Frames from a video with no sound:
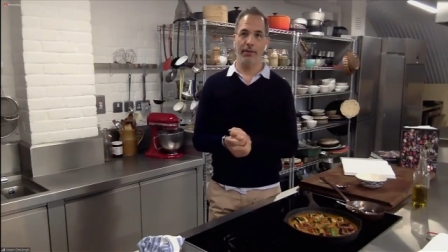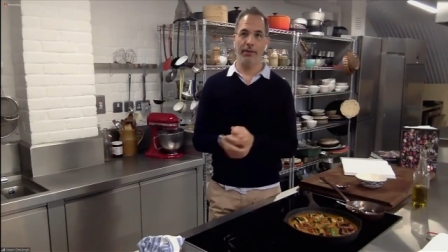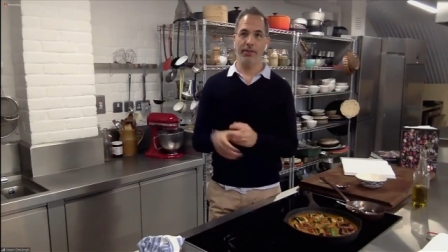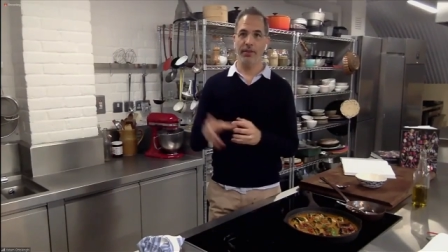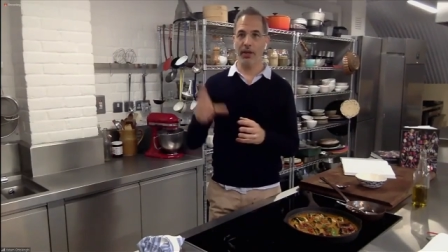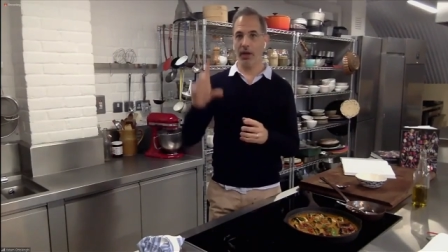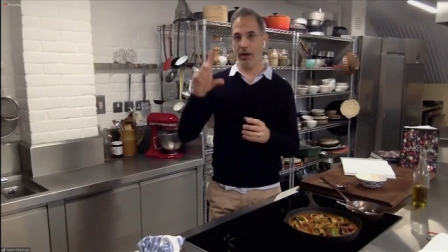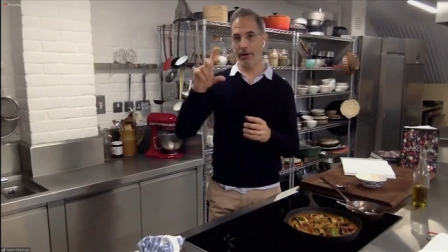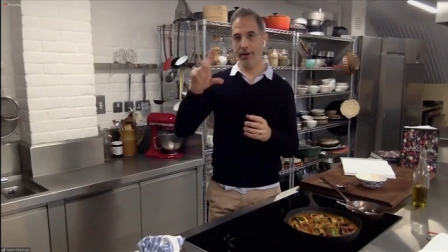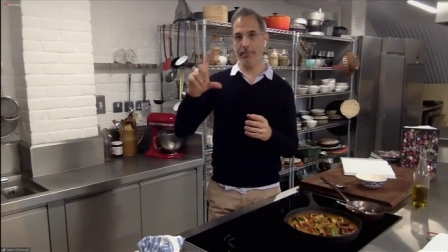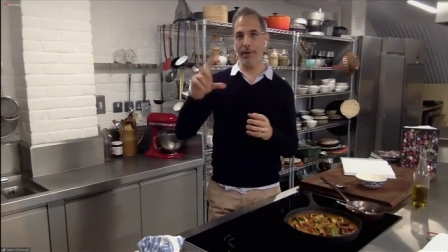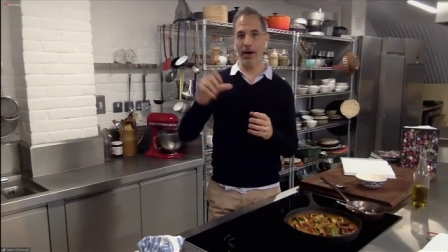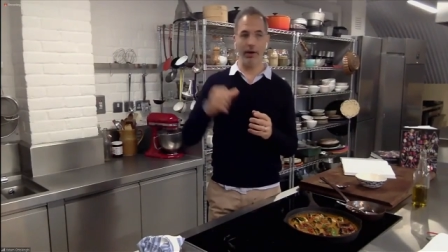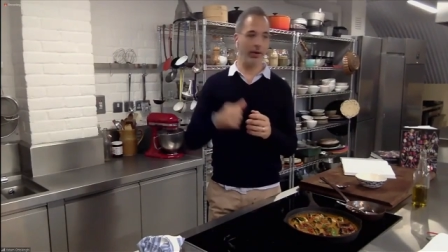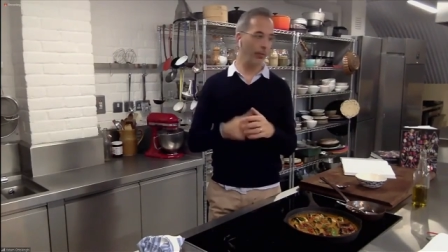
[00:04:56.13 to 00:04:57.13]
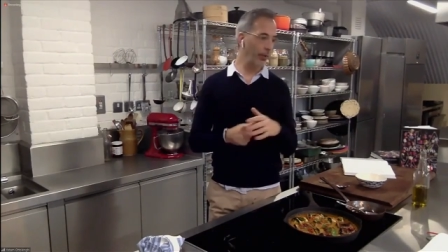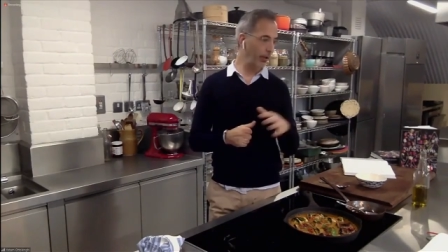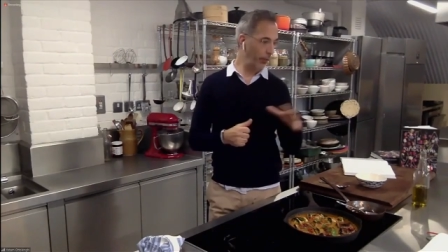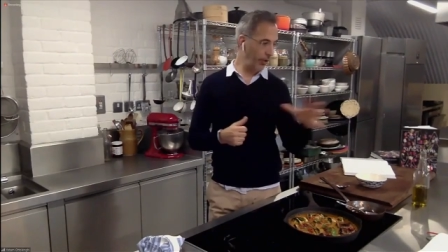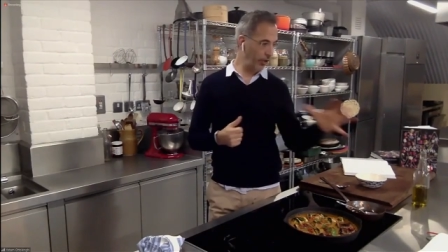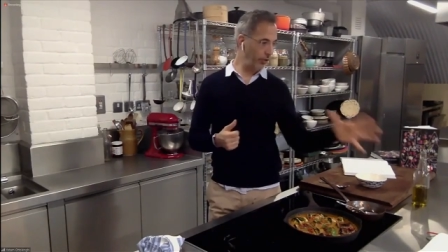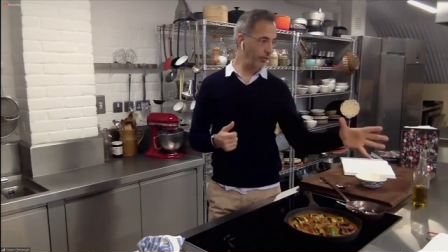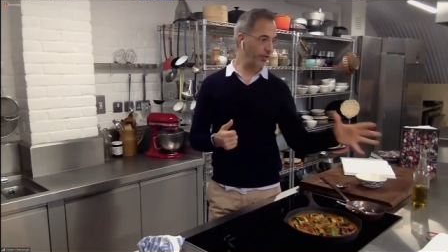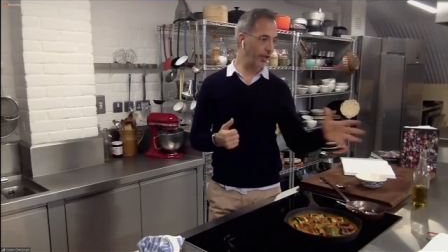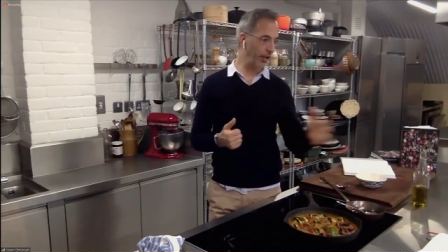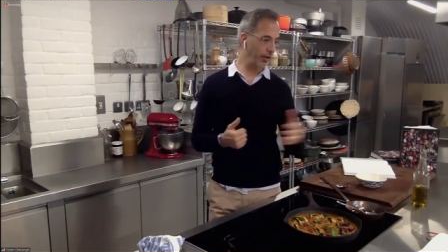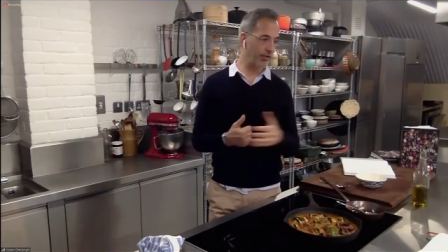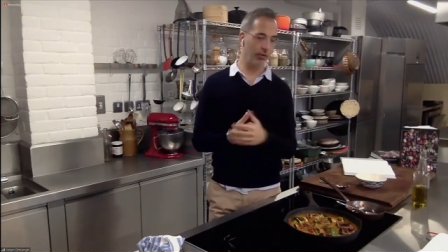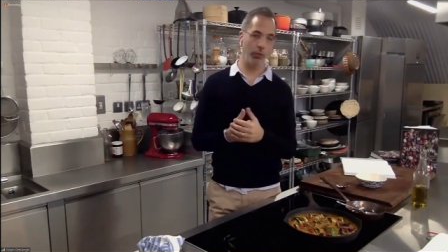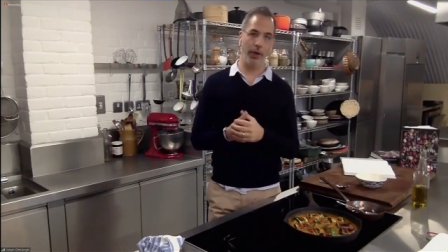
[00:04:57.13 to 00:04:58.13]
there is the curry powder we, we, use
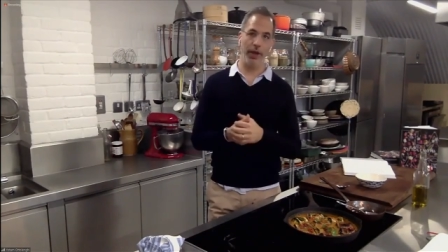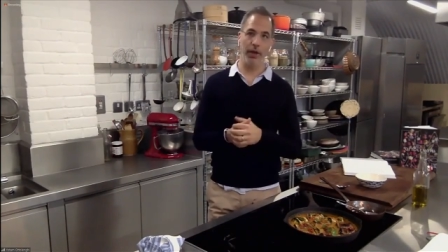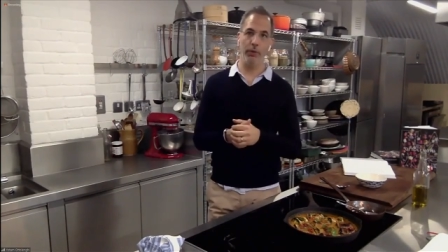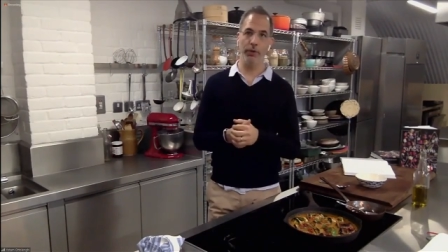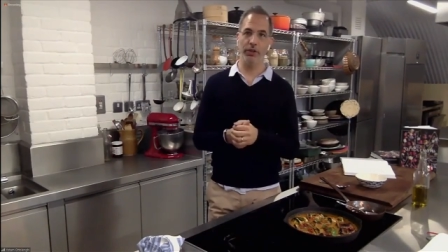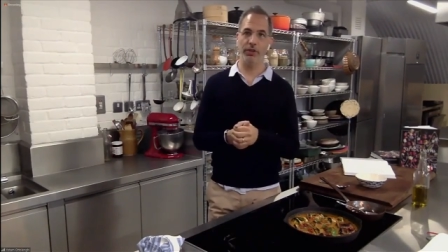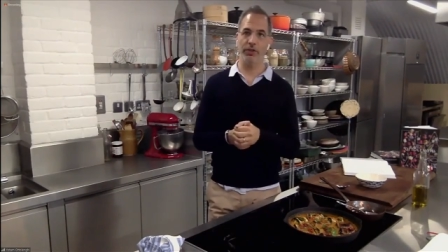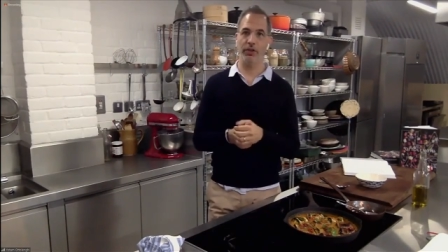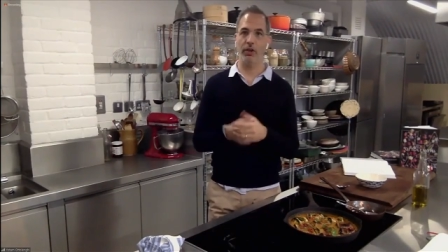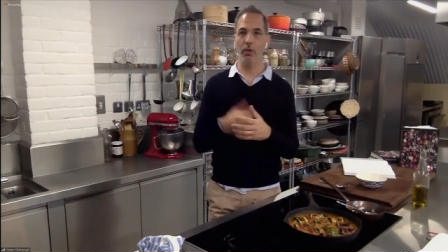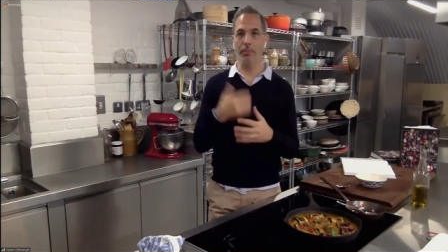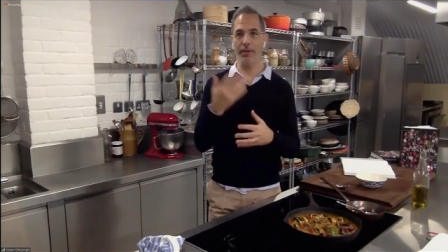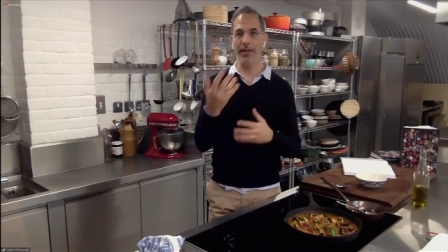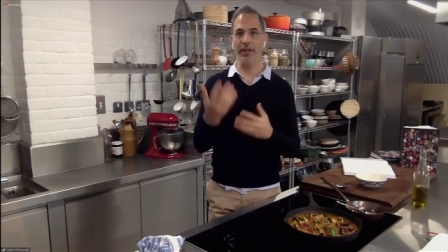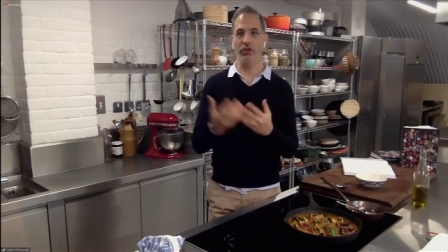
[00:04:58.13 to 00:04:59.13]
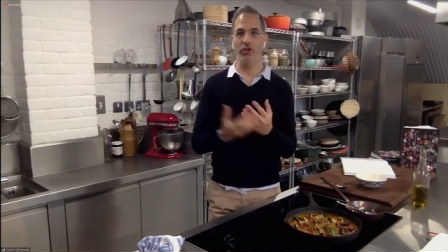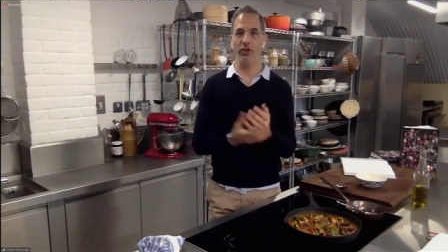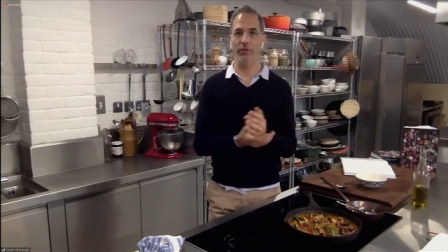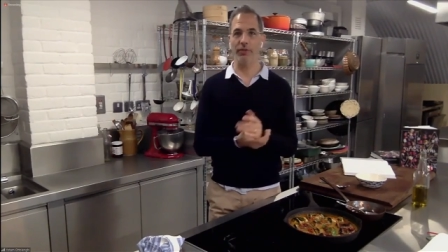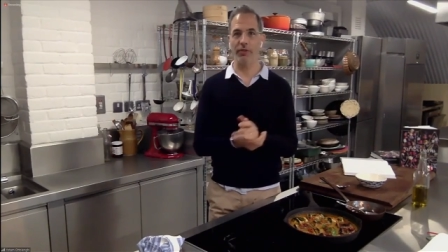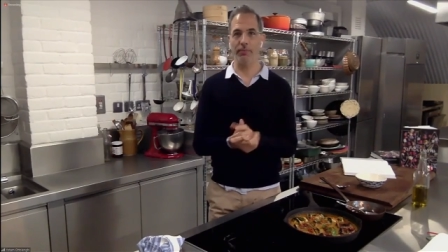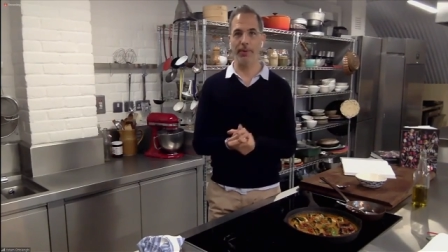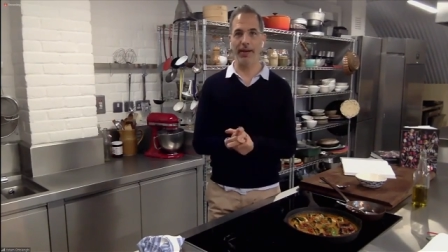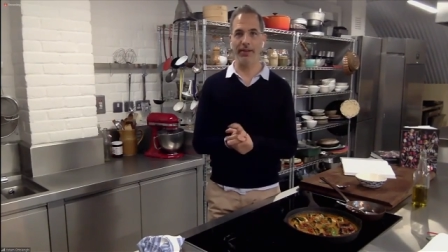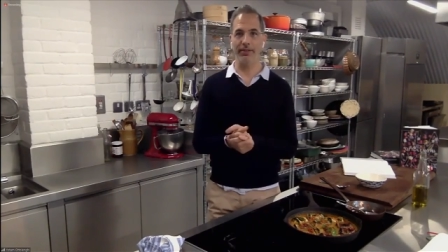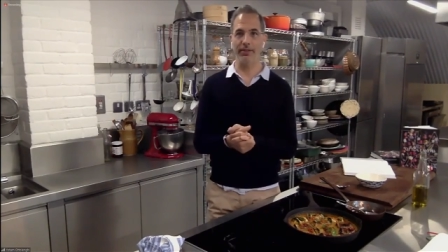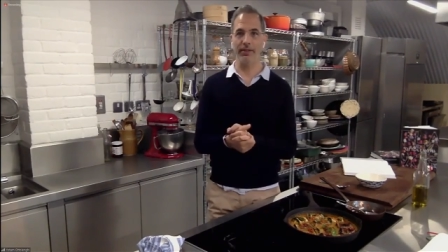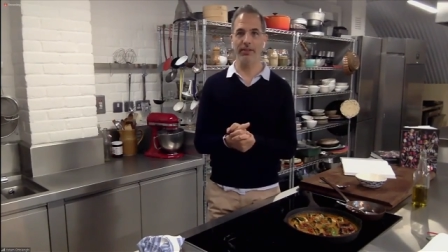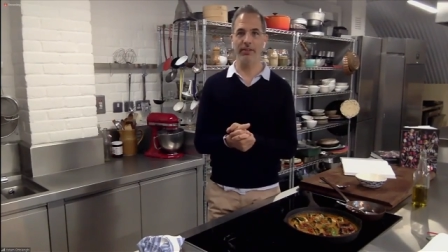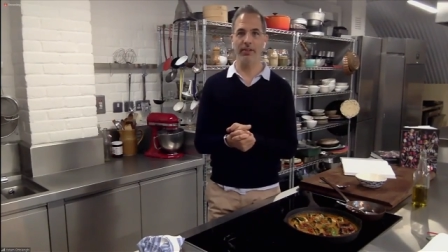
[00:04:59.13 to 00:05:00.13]
here as well, which is a combination of
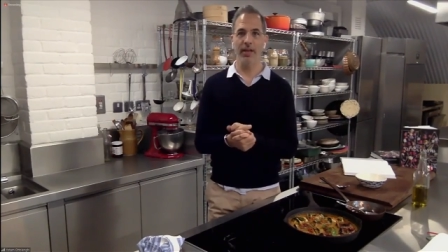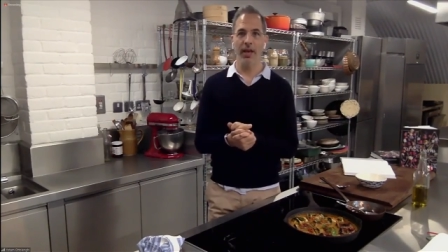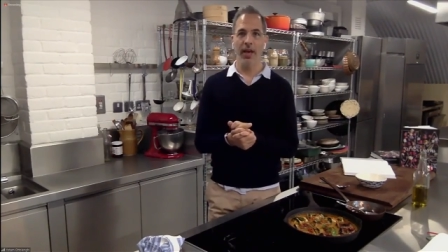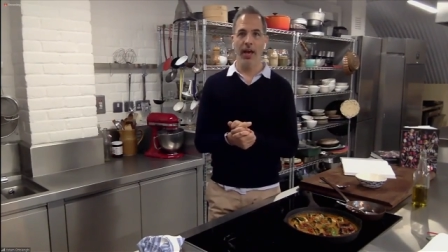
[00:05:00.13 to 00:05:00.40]
spices.